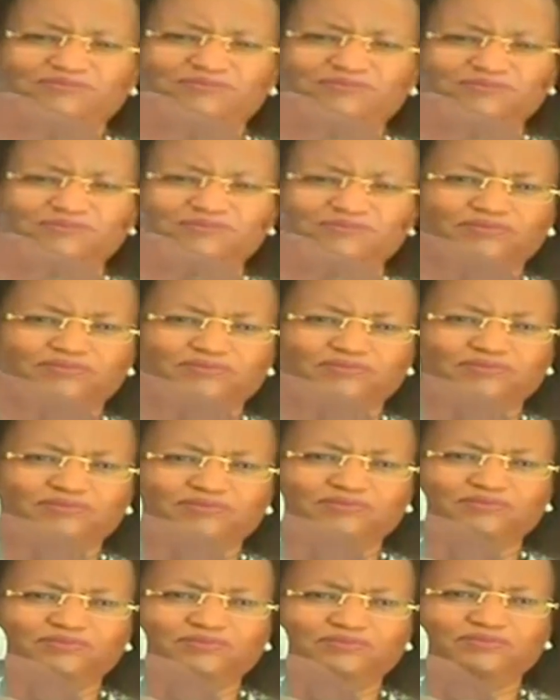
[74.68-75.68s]

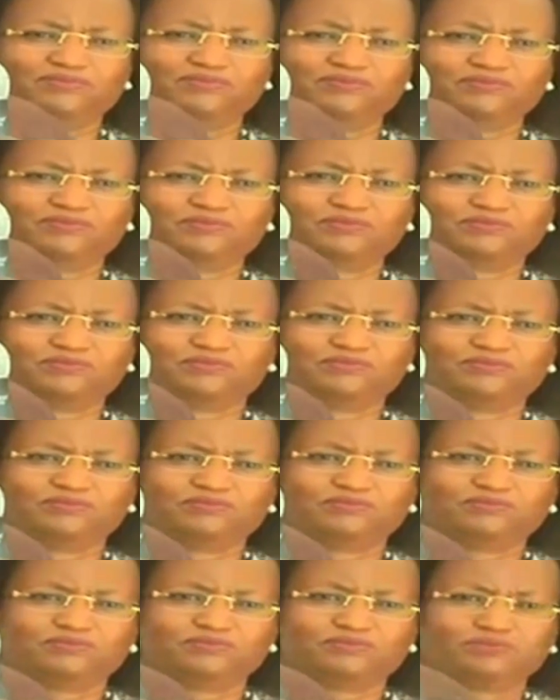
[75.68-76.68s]

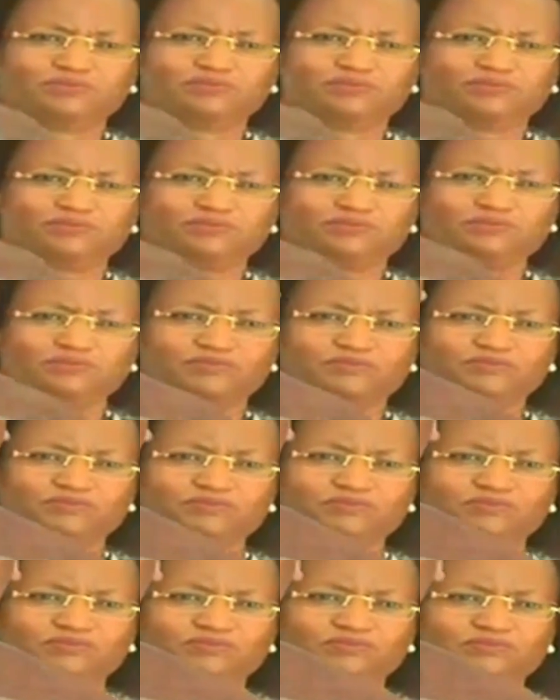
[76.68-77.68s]

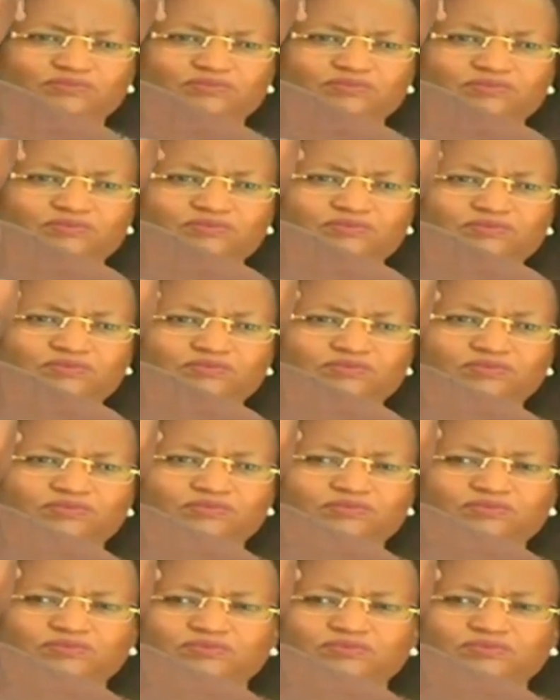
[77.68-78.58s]
[no speech]